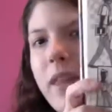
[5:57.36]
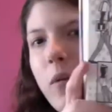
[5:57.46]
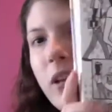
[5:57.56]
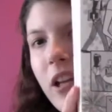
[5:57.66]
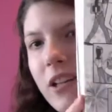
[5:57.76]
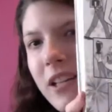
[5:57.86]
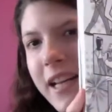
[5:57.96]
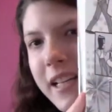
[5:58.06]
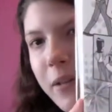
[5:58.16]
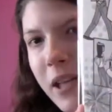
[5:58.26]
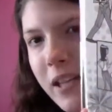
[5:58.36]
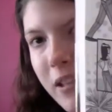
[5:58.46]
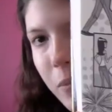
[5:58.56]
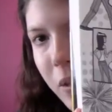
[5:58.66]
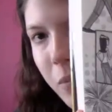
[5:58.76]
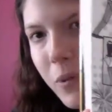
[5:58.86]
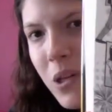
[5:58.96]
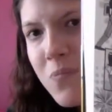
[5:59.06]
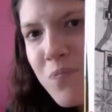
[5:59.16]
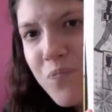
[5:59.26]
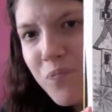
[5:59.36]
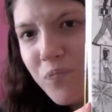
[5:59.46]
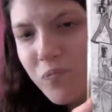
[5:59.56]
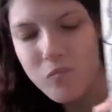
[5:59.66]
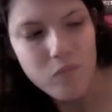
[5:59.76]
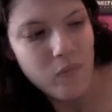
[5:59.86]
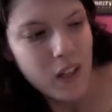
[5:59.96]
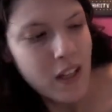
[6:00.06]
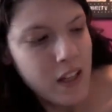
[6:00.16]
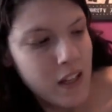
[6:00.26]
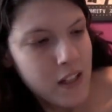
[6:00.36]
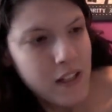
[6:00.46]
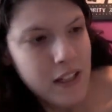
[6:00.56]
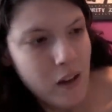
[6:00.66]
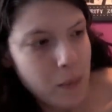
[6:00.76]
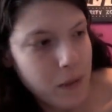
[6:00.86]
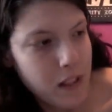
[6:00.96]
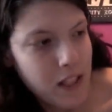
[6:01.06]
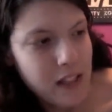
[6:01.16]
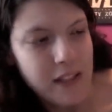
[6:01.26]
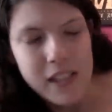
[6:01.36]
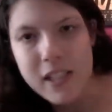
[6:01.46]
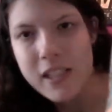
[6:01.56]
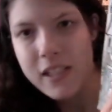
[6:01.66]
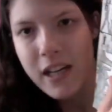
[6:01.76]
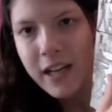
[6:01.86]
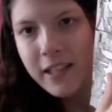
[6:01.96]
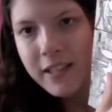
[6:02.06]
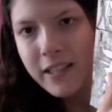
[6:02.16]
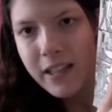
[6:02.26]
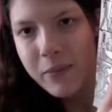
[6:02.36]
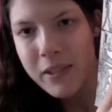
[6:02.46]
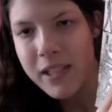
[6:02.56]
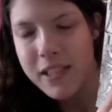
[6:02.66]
they would look like, the people. Now I believe that this is Skylar. I mean not